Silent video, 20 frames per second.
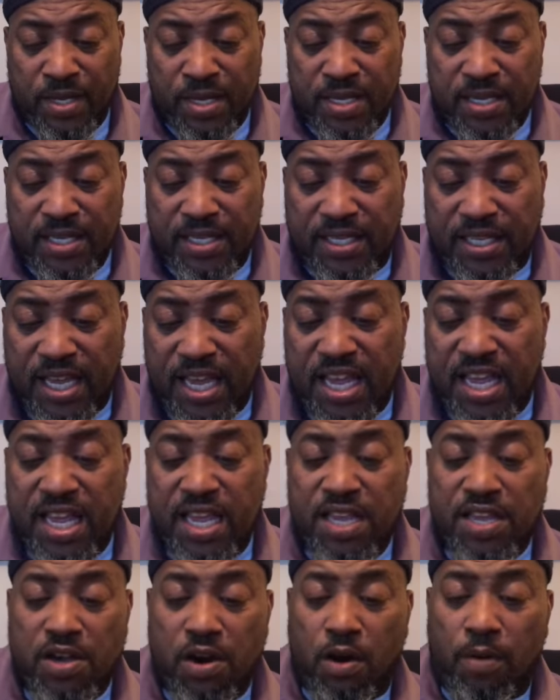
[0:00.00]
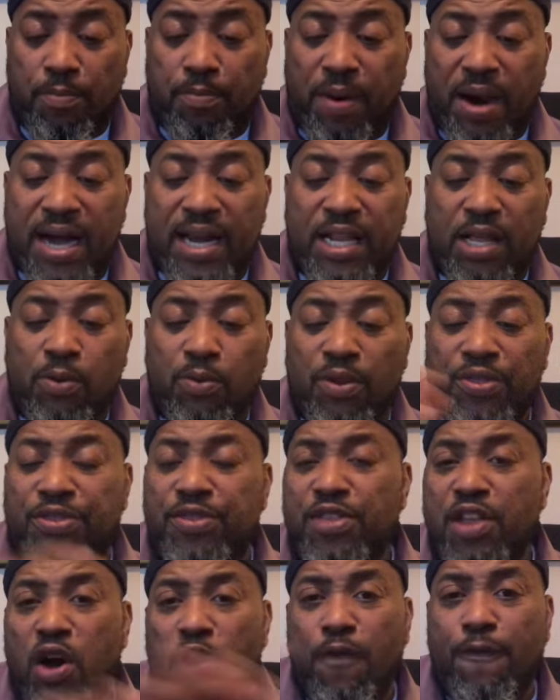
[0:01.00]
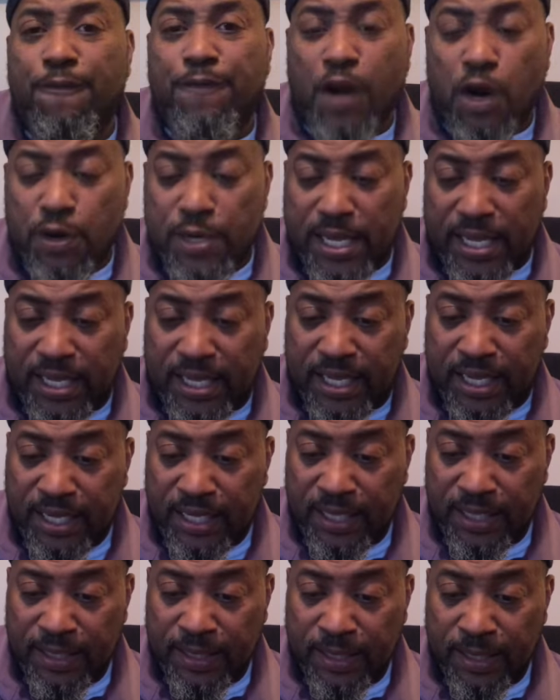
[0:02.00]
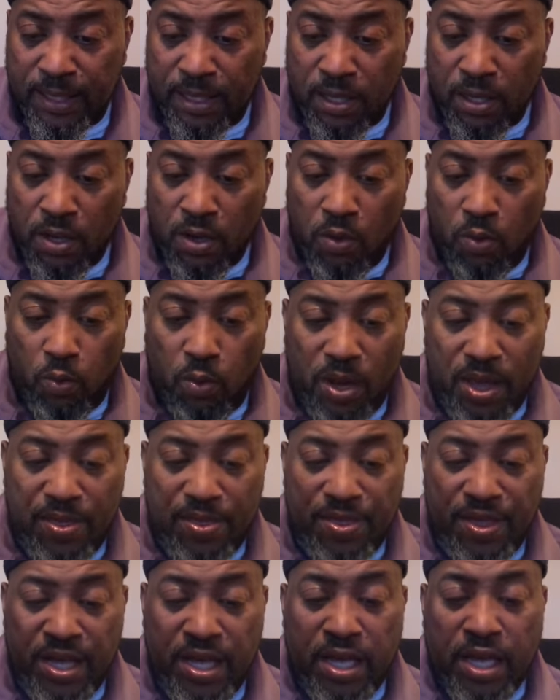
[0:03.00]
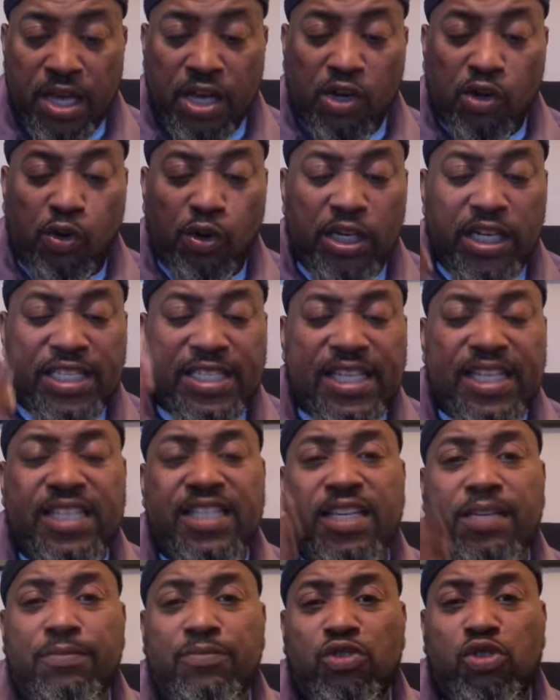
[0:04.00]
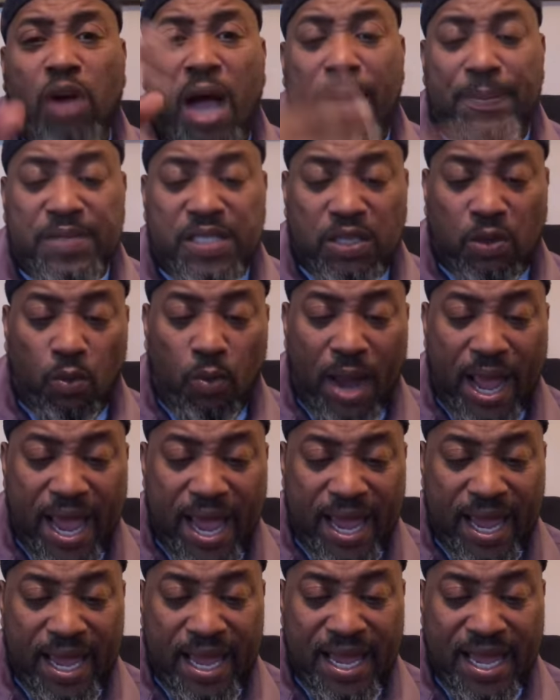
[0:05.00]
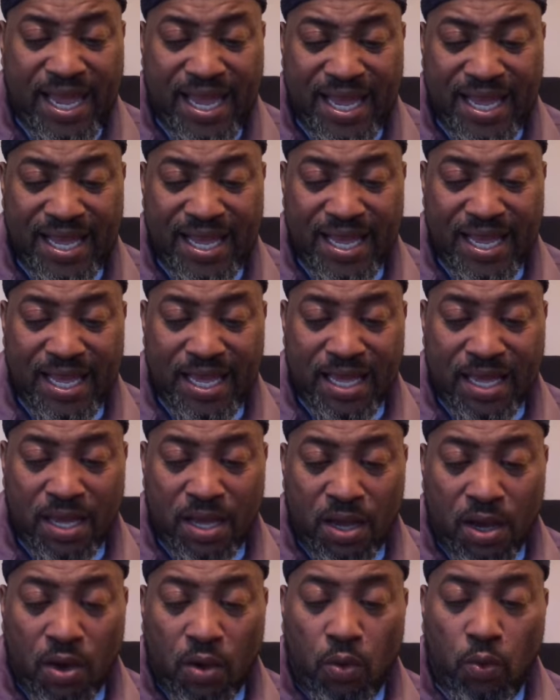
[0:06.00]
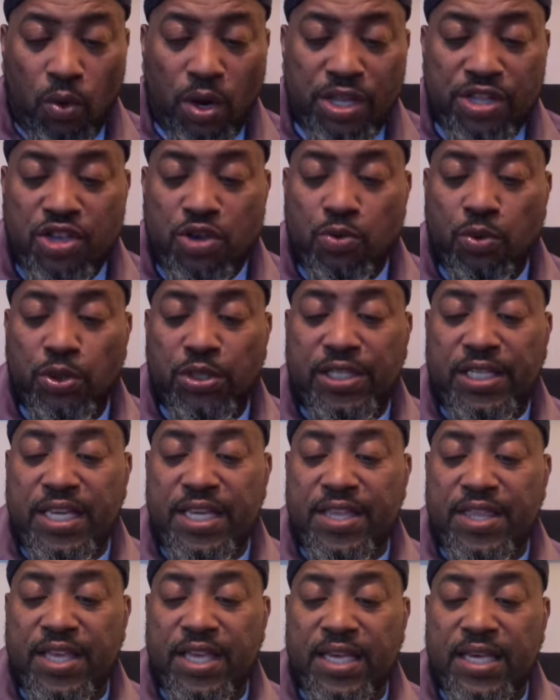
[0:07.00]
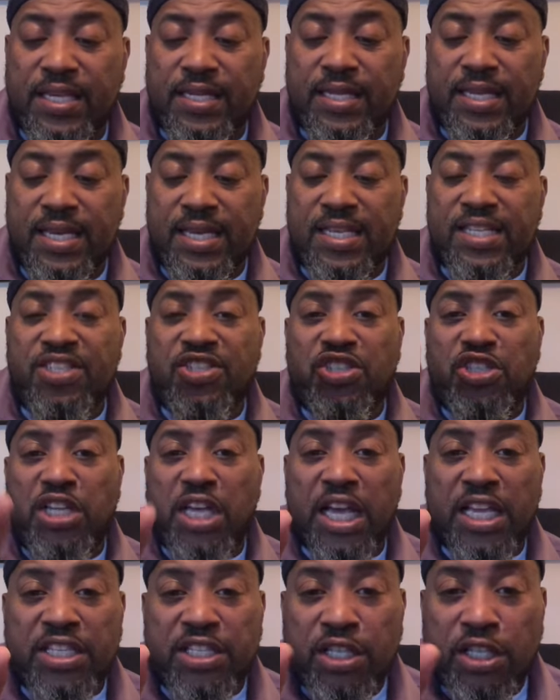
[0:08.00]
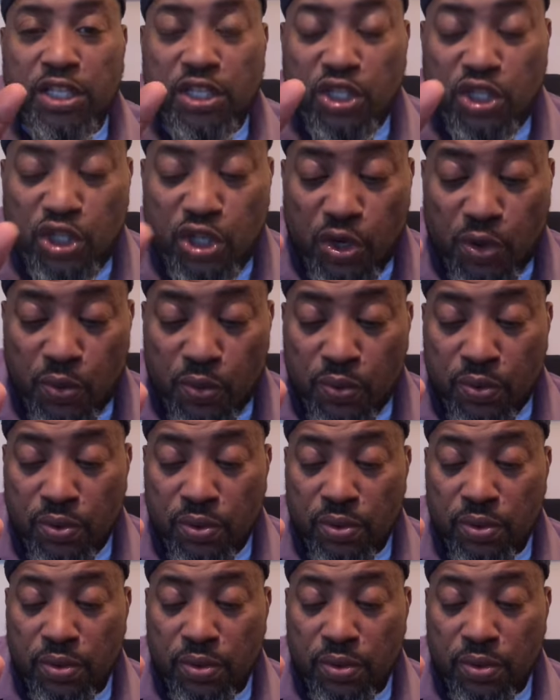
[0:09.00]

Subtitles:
See your body with no verdict. When the criticism drops away, what you will see then is just you,